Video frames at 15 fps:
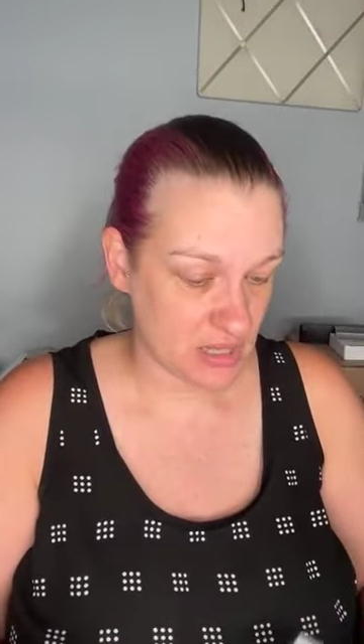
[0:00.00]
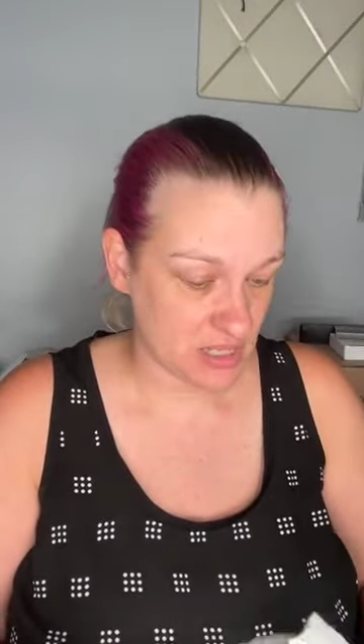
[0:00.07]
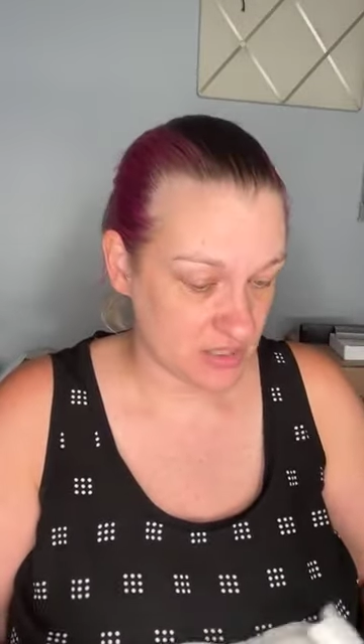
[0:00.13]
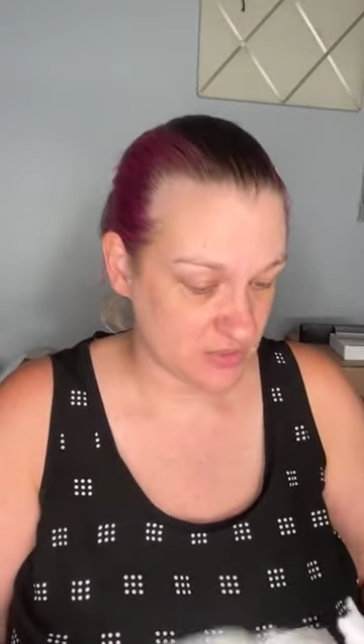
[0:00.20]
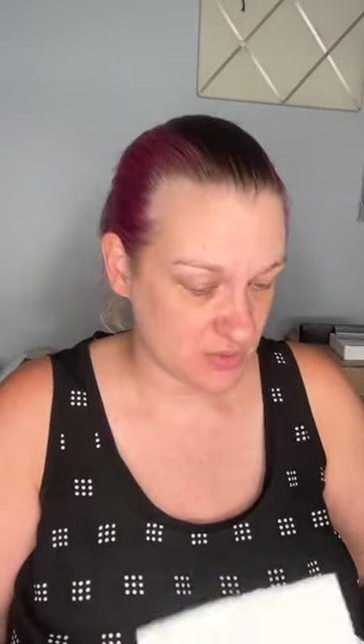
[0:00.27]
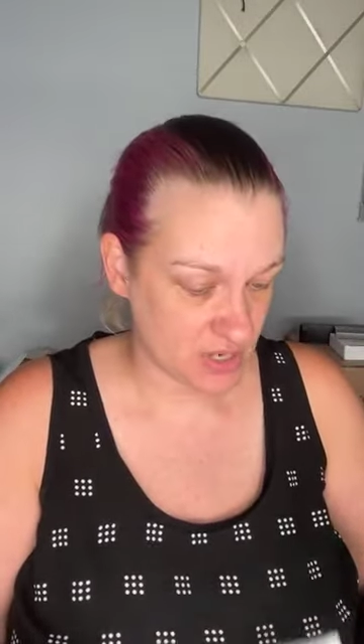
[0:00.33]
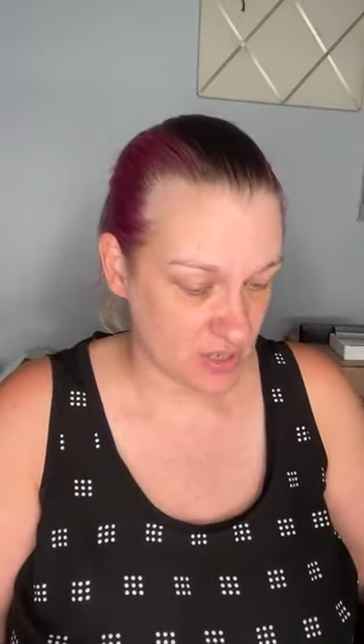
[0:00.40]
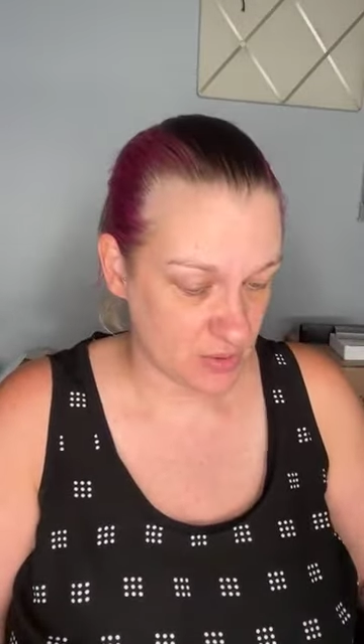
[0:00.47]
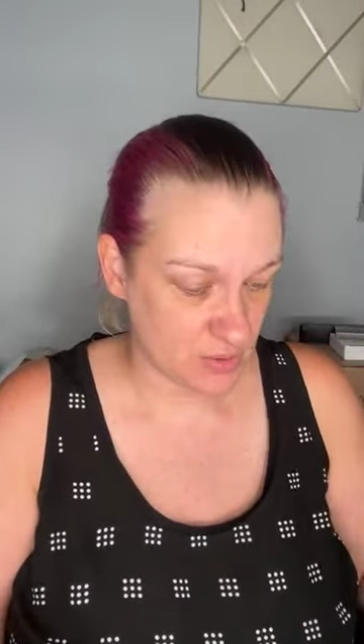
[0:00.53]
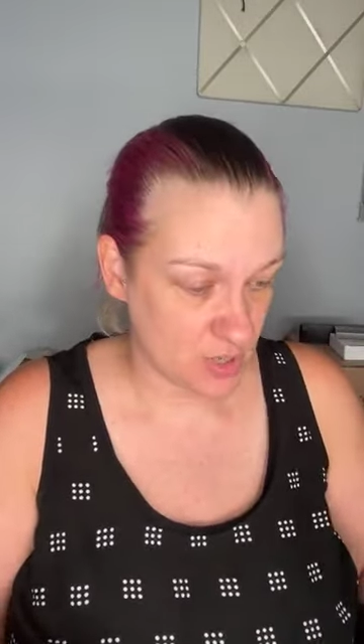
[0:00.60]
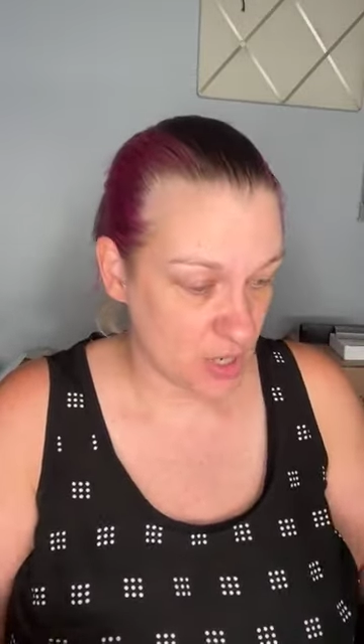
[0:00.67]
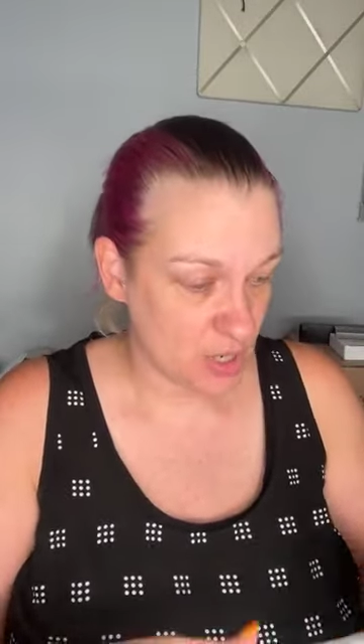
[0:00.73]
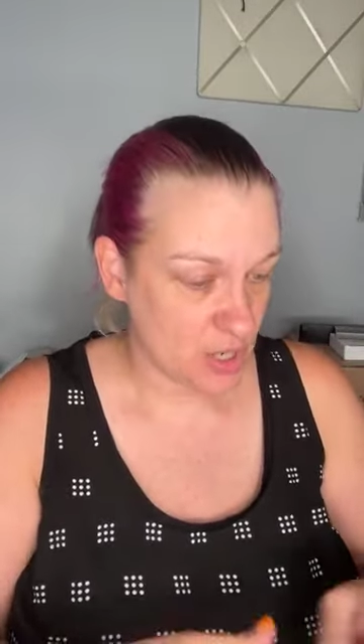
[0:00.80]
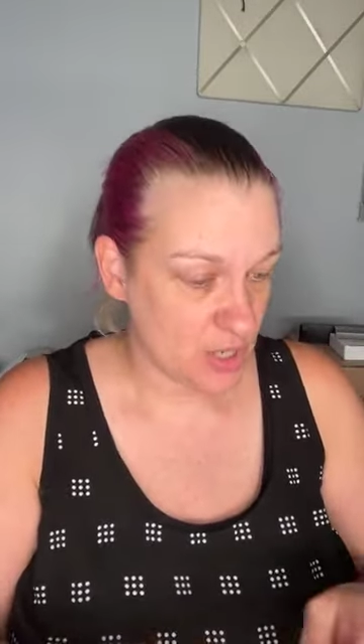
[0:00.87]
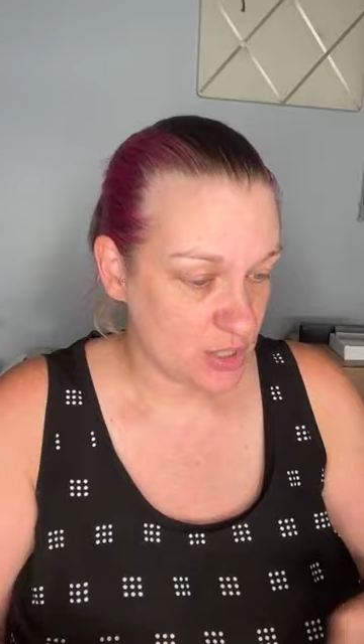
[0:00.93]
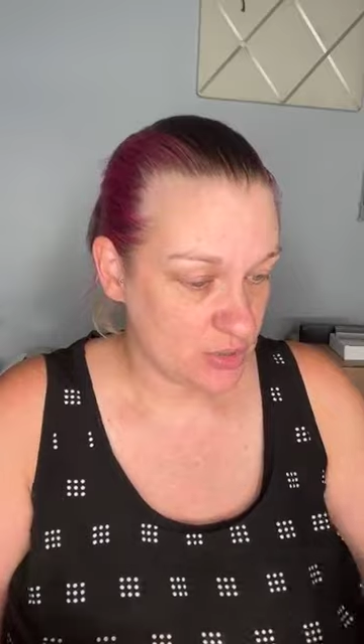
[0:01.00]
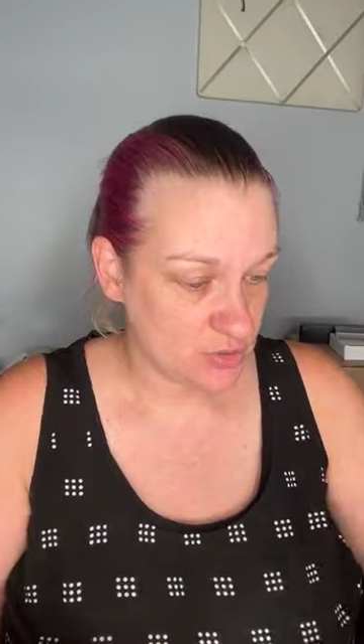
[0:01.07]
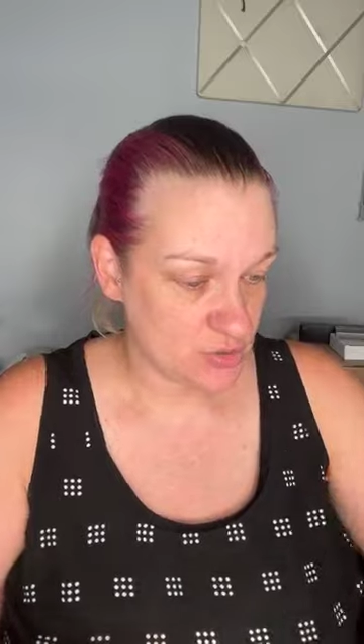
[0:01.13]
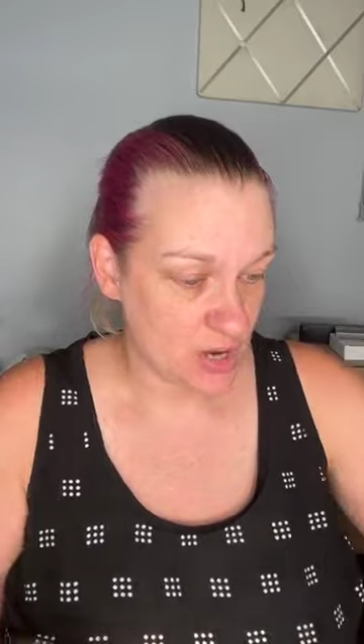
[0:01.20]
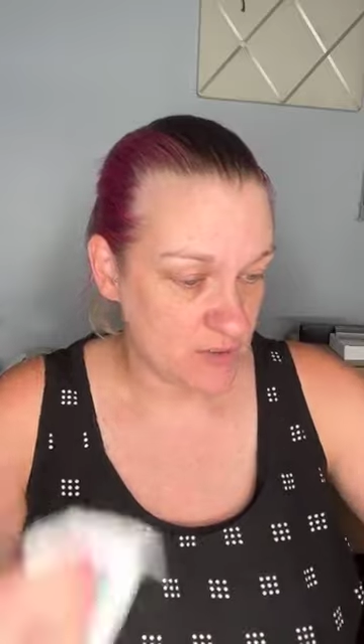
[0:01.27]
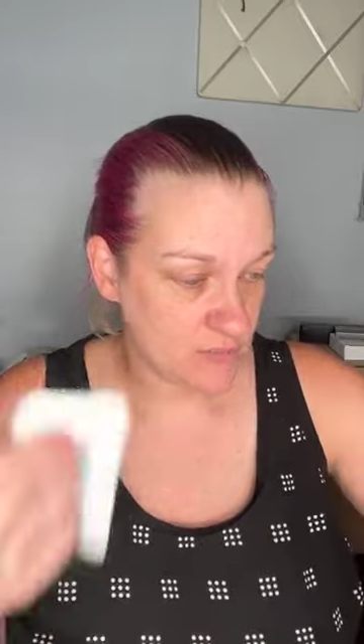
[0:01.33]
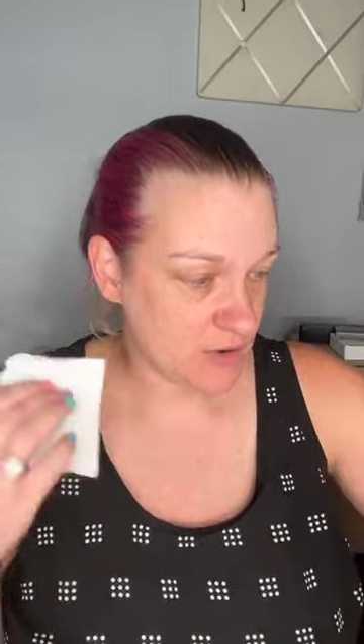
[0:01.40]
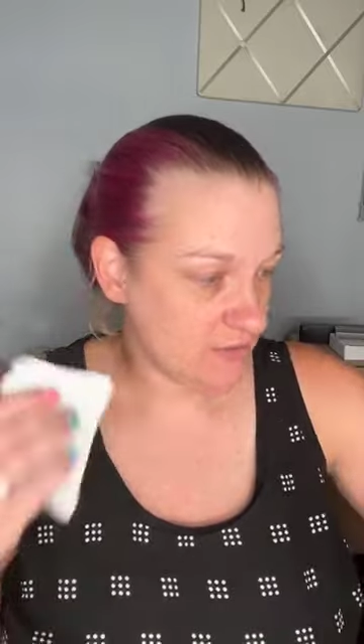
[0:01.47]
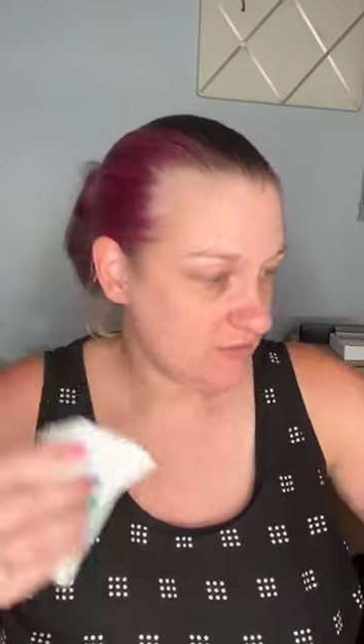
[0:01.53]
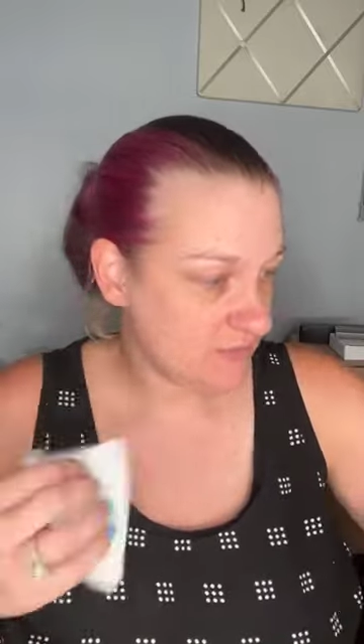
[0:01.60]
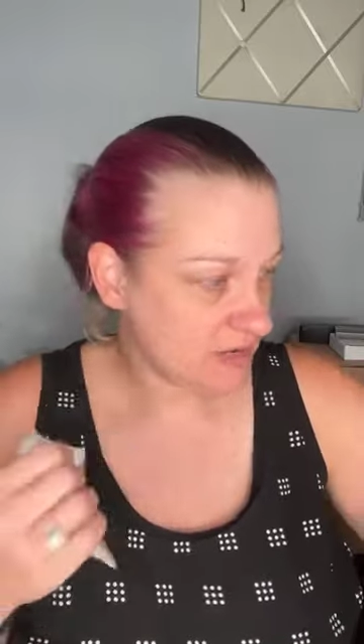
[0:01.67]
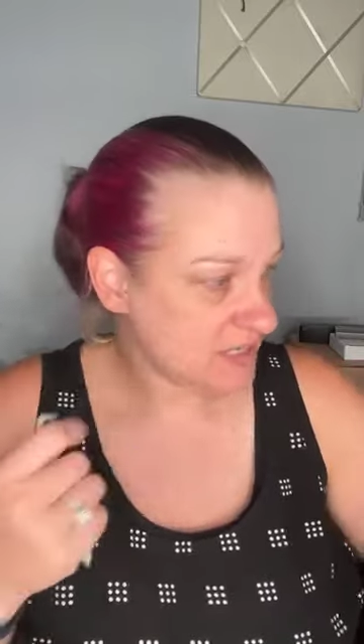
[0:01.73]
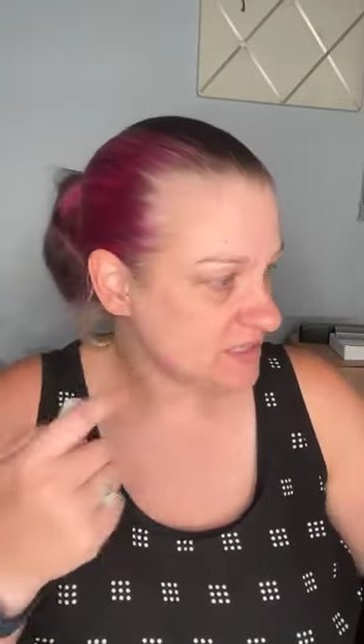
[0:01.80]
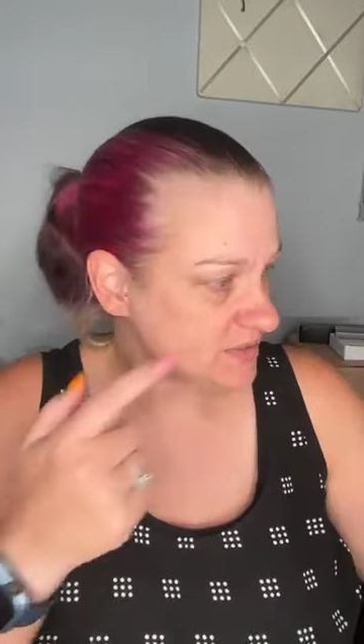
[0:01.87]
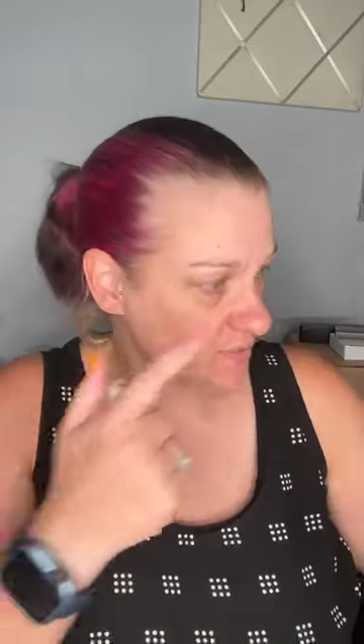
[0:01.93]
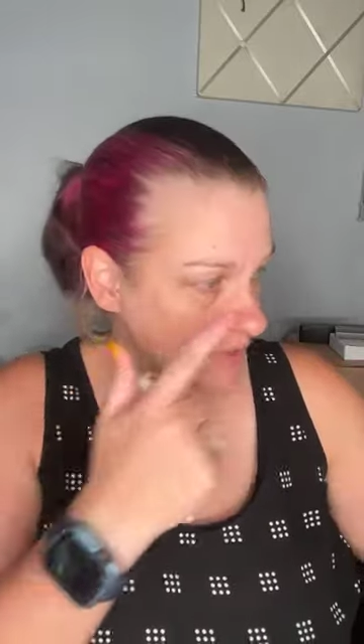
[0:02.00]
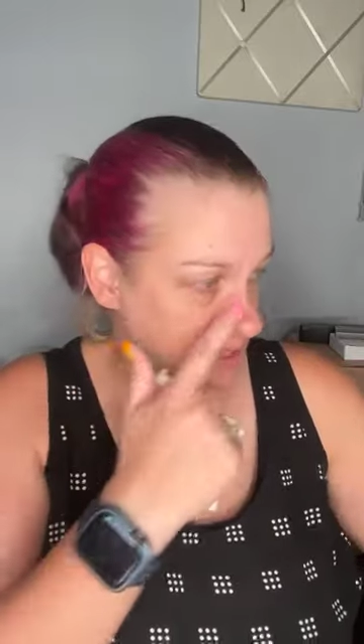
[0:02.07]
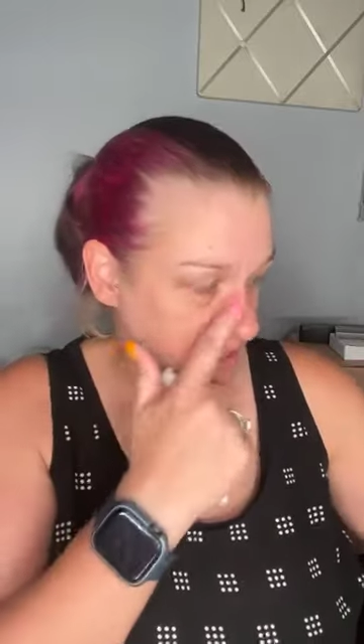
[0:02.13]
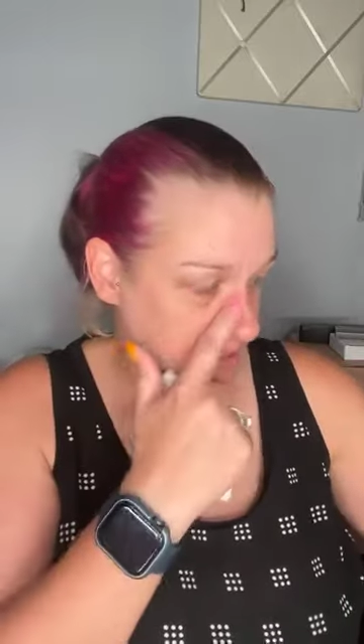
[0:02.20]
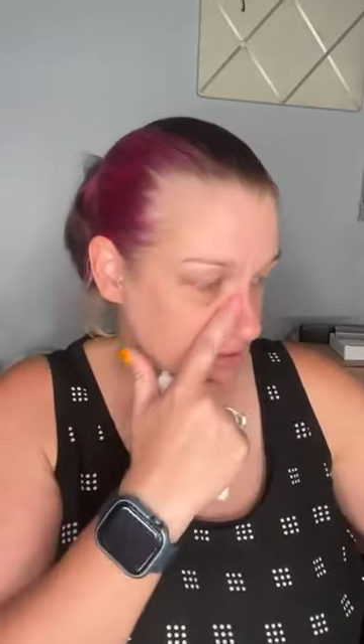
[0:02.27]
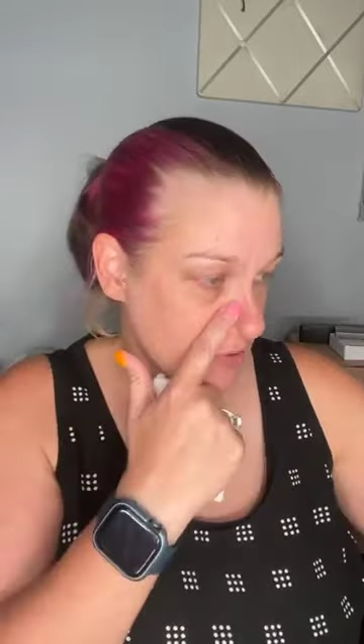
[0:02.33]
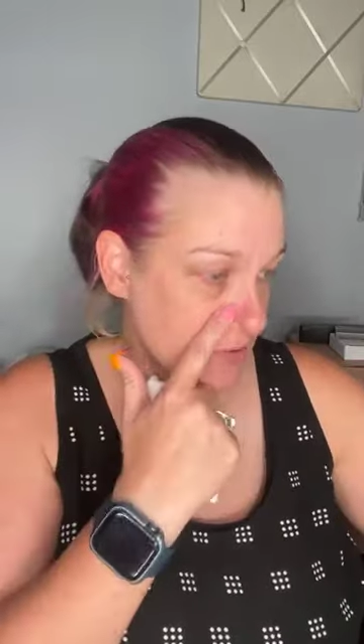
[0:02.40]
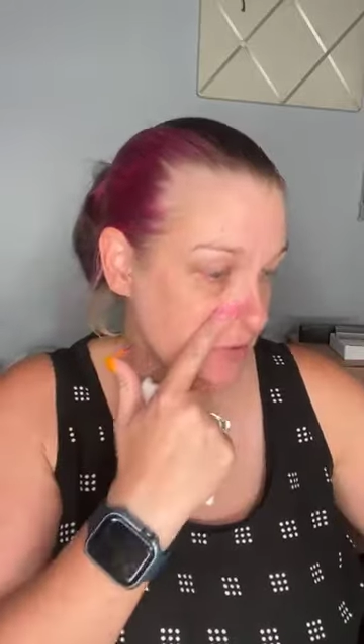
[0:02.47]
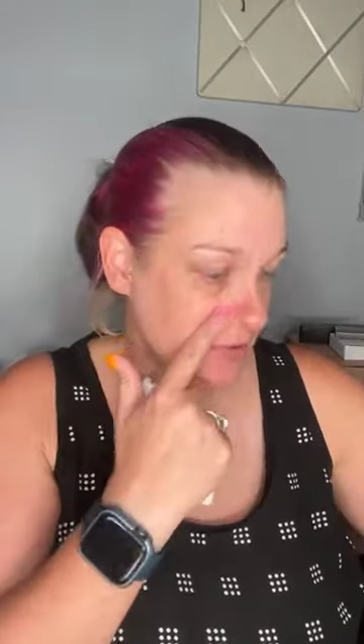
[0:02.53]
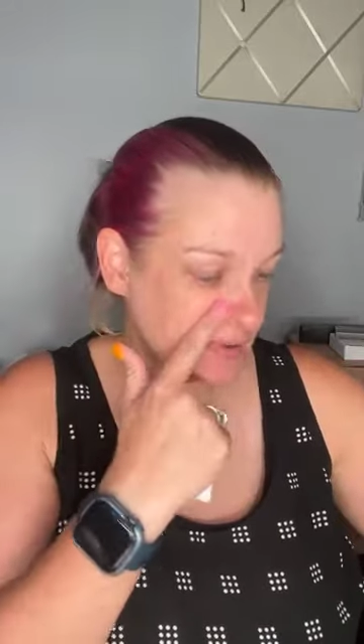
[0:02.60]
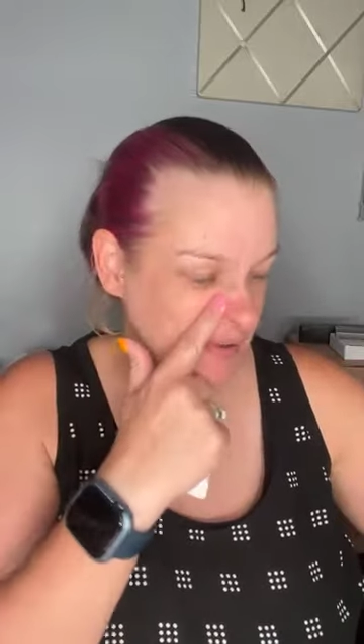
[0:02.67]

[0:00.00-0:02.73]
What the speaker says: That's what I dried my face with.